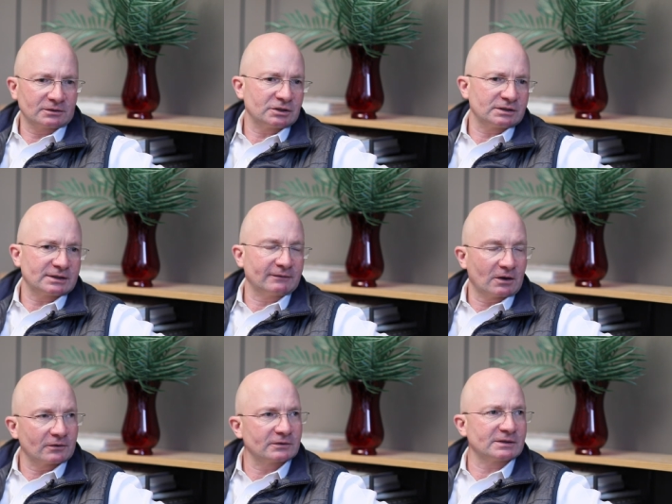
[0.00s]
and she saved
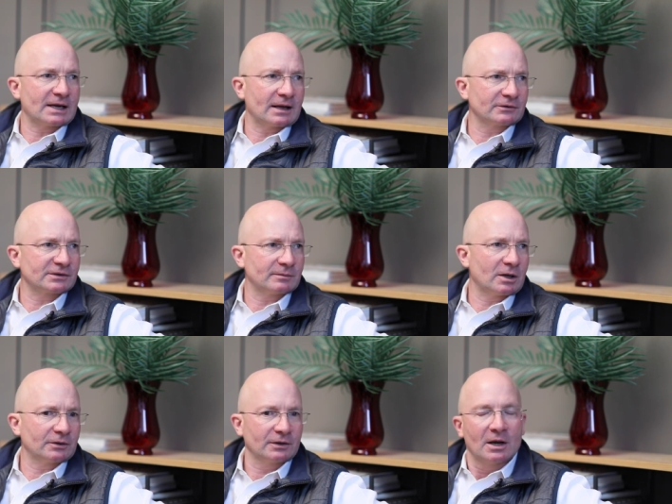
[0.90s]
hundreds of dollars a
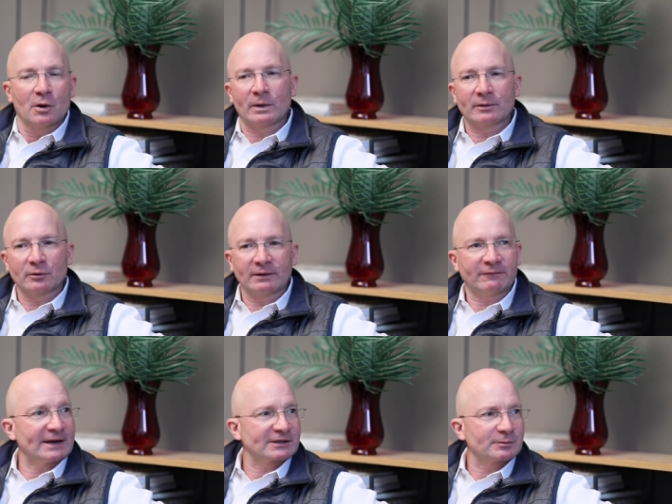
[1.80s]
month. We were at
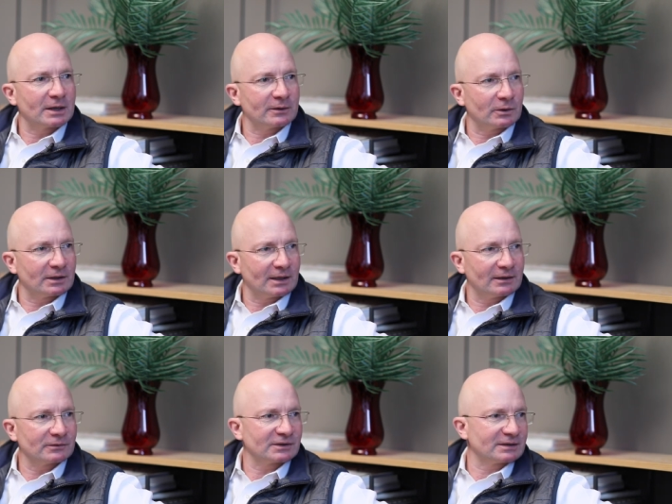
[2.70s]
Fast Money one
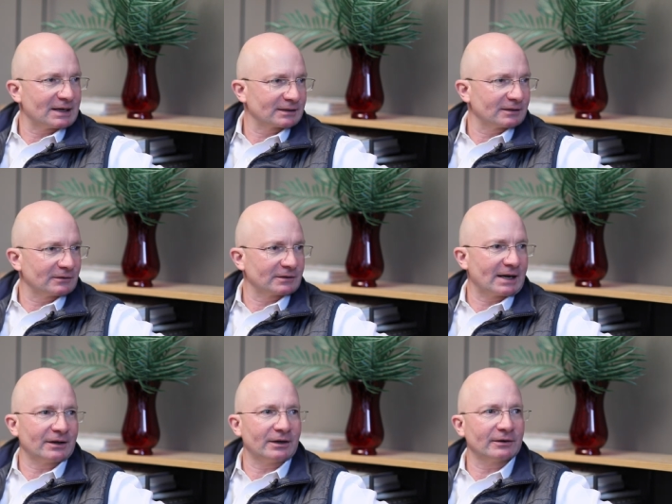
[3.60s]
day. There was a technical
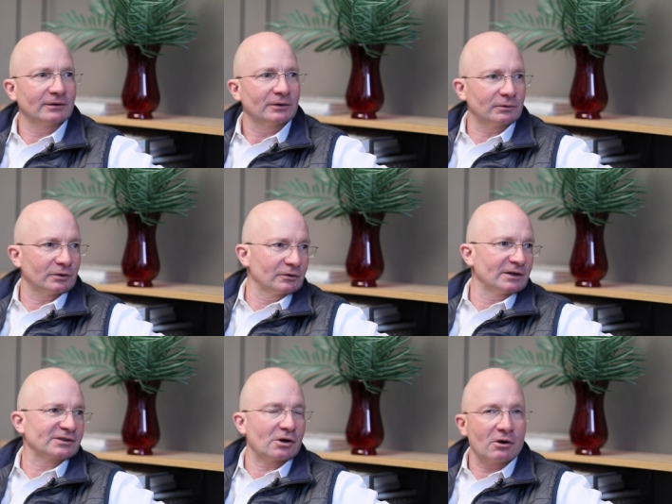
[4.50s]
guy there who heard
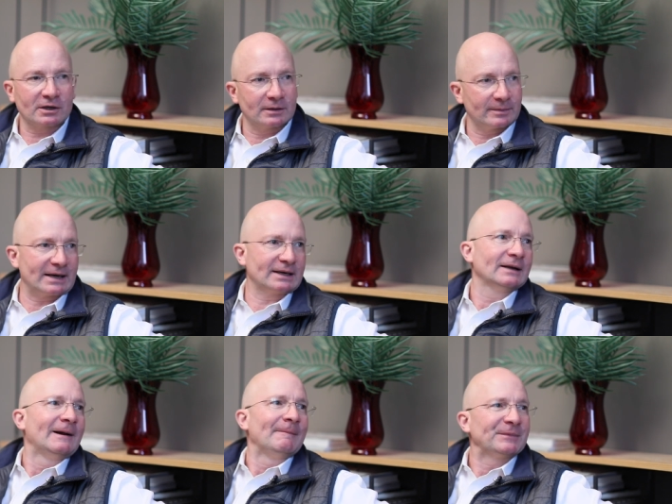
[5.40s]
us talking about
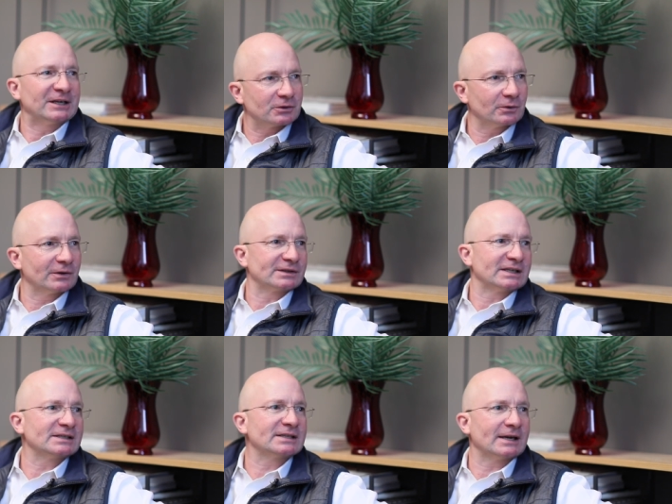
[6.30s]
it. He told us
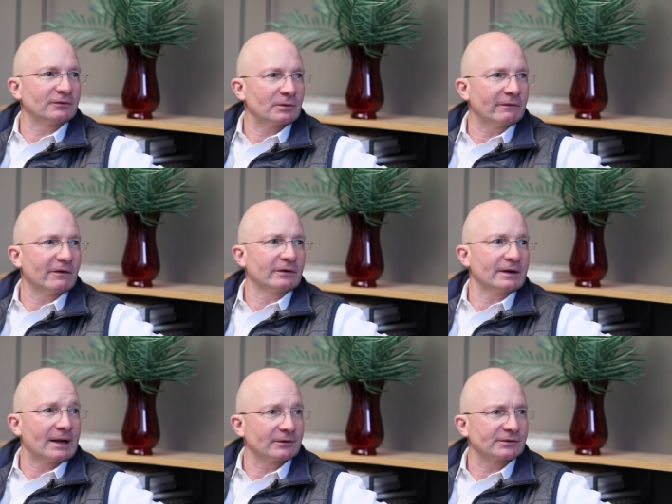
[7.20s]
he saved twelve hundred
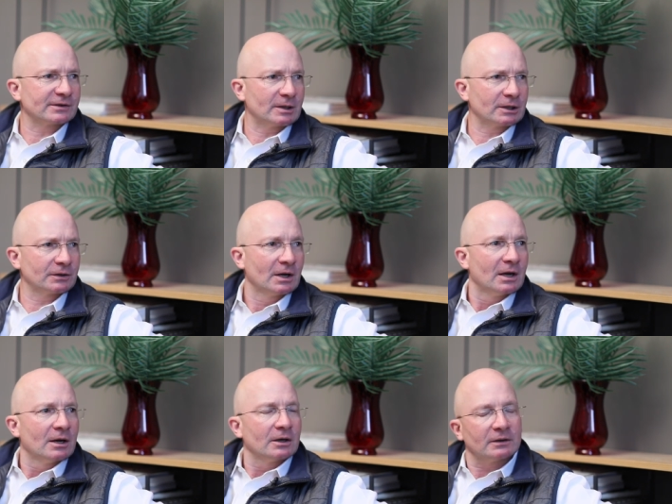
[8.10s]
dollars a month.
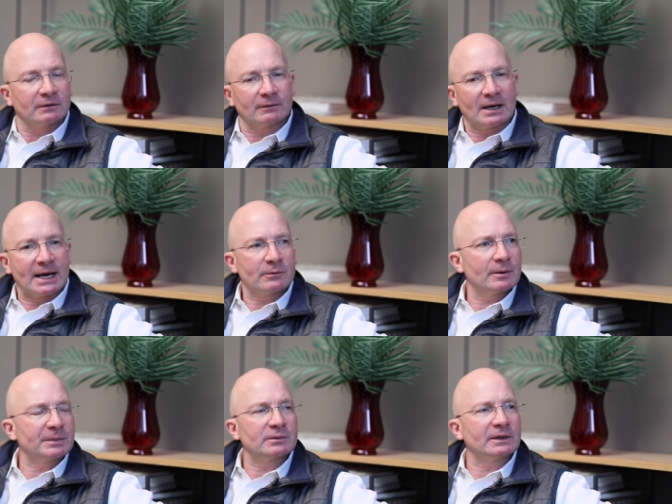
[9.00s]

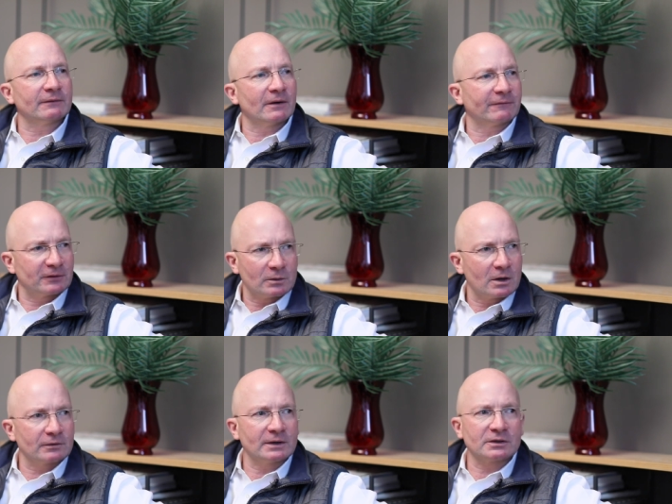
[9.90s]
Anywhere between a few
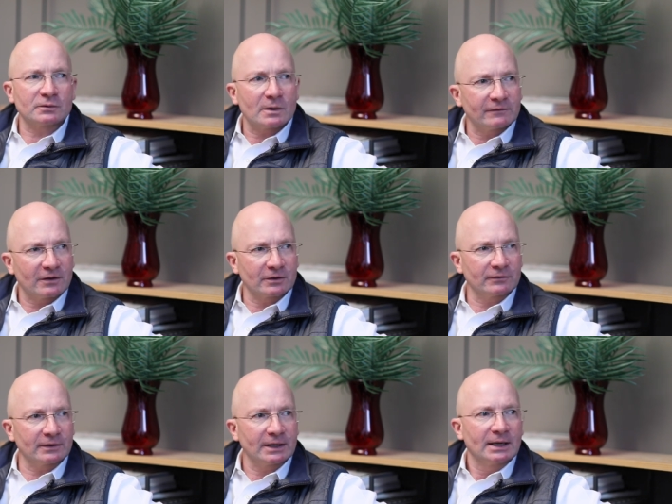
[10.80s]
hundred and twelve
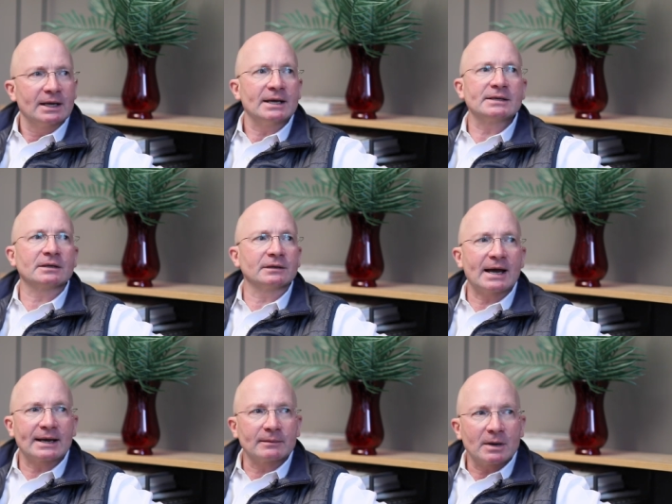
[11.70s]
hundred yeah. is a
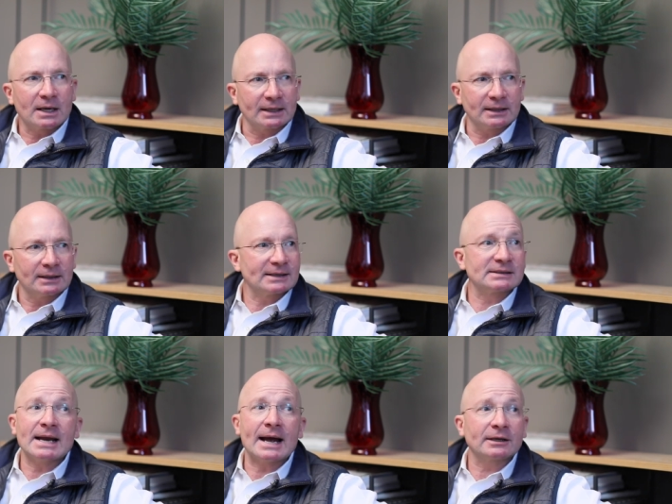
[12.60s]
lot of money. That's a number.
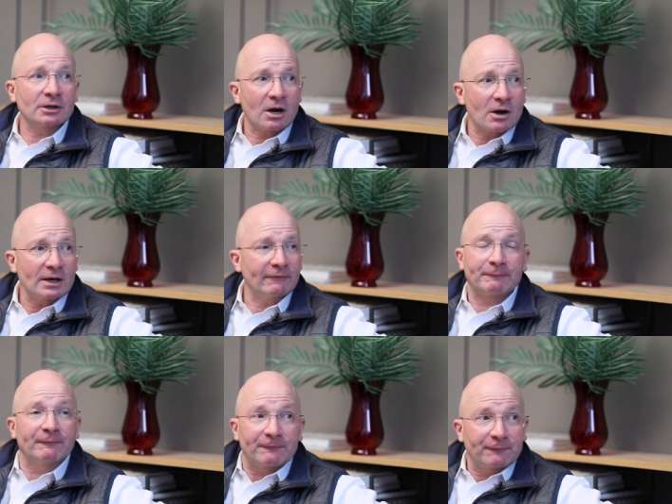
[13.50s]
It's not yeah. caught